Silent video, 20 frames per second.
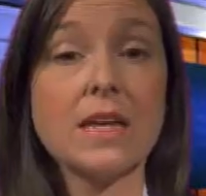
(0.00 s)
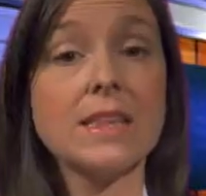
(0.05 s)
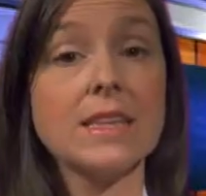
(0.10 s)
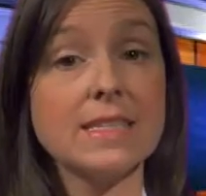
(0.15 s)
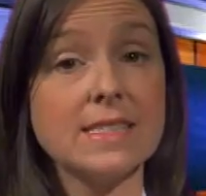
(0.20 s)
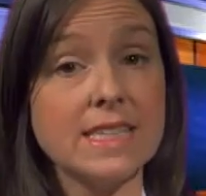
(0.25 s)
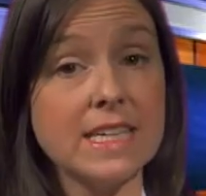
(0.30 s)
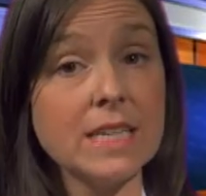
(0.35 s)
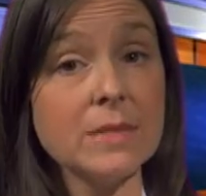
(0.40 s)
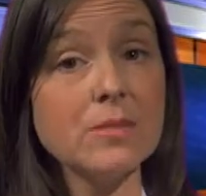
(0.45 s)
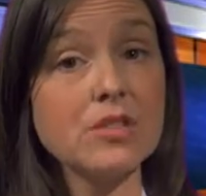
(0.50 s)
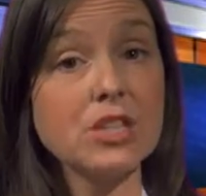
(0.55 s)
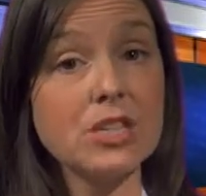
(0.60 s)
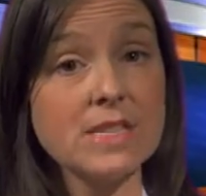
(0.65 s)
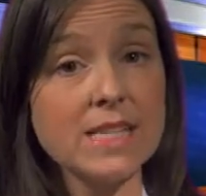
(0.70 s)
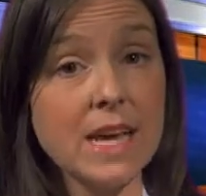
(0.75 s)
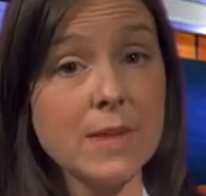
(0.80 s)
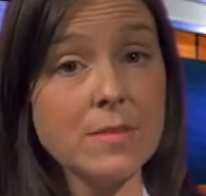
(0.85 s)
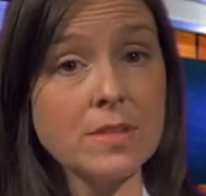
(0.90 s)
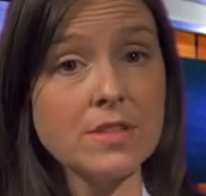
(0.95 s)
The team should
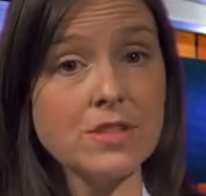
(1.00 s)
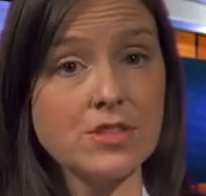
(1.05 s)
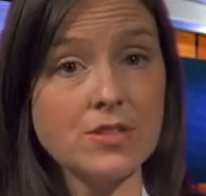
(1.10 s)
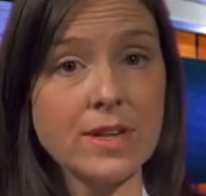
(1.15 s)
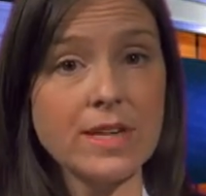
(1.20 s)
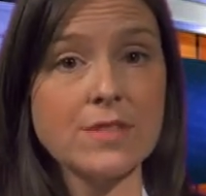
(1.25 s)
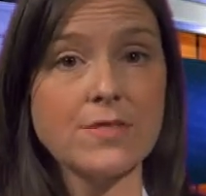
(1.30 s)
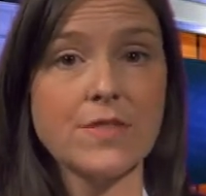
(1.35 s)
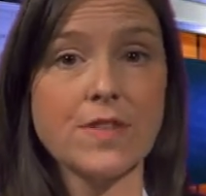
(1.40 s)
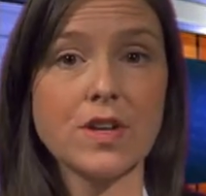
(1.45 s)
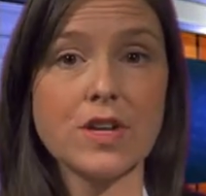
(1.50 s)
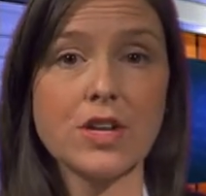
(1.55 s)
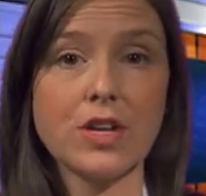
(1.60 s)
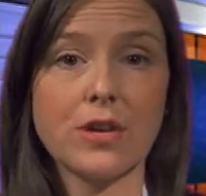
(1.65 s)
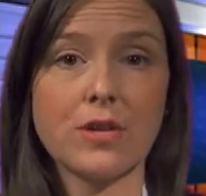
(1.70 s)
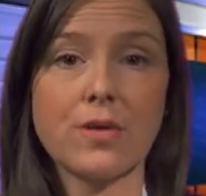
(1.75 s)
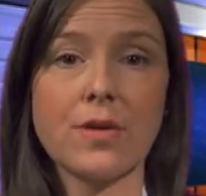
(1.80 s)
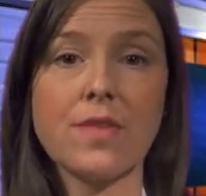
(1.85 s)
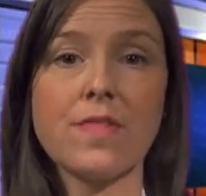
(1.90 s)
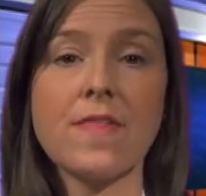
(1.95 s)
demonstrate for
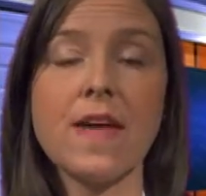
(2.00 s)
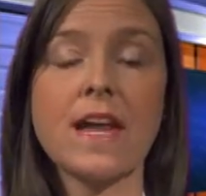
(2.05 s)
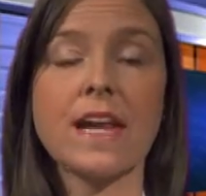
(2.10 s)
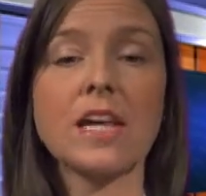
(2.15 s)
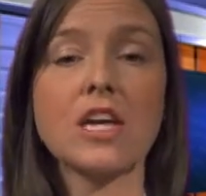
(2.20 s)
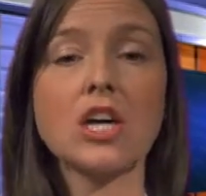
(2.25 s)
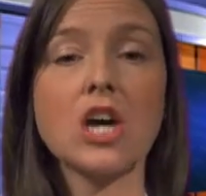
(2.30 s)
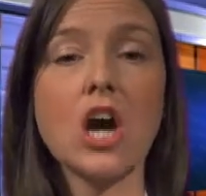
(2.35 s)
you that